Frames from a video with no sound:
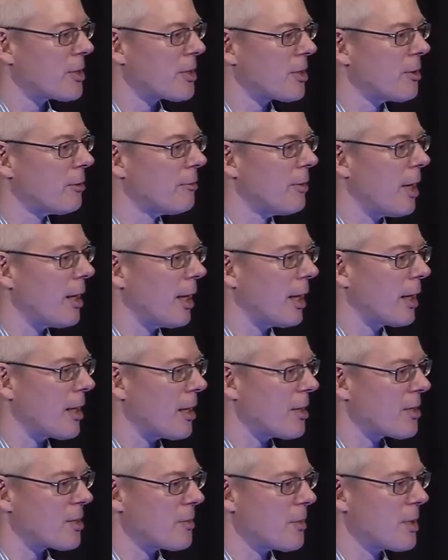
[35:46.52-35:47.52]
still running.
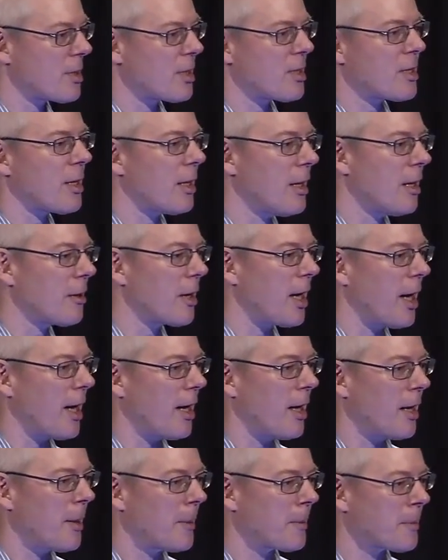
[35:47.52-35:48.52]
Customers are still
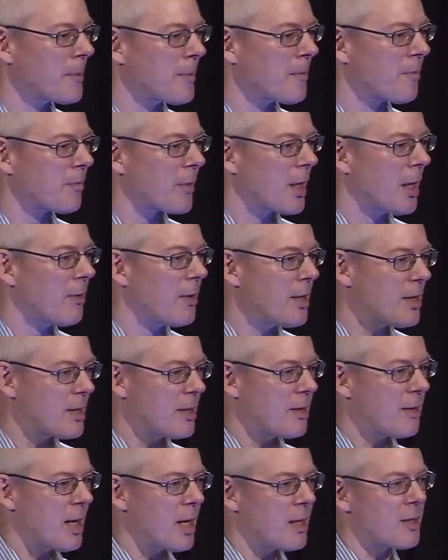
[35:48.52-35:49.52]
OK. And
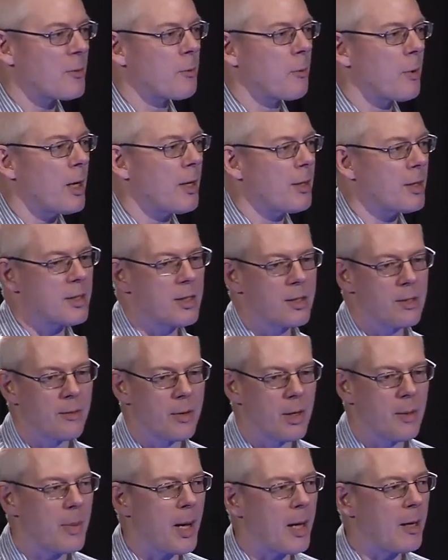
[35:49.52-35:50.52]
that's why this is a
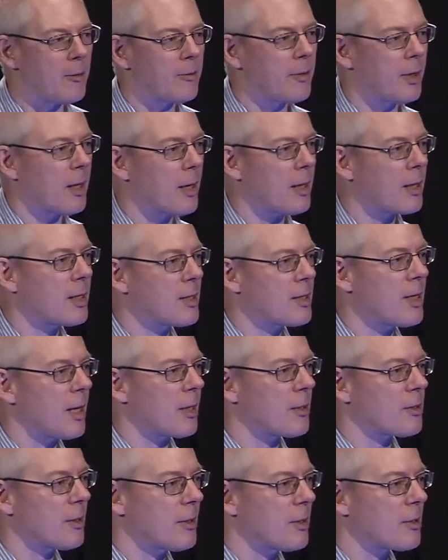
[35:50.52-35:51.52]
very powerful
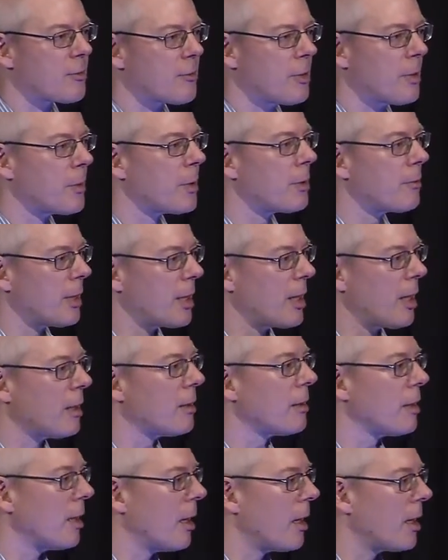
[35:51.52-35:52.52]
architecture, this triple
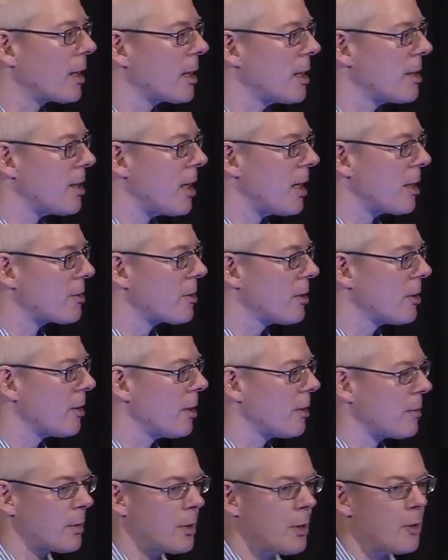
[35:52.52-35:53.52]
redundant architecture
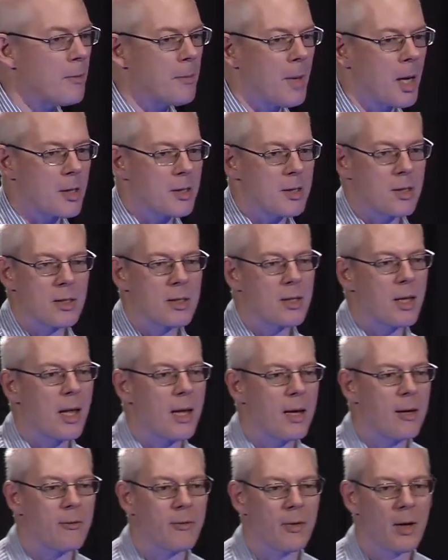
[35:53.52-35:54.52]
that no master
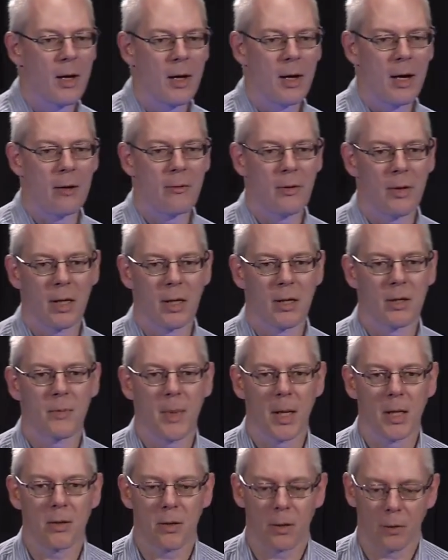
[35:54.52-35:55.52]
slave, everything is based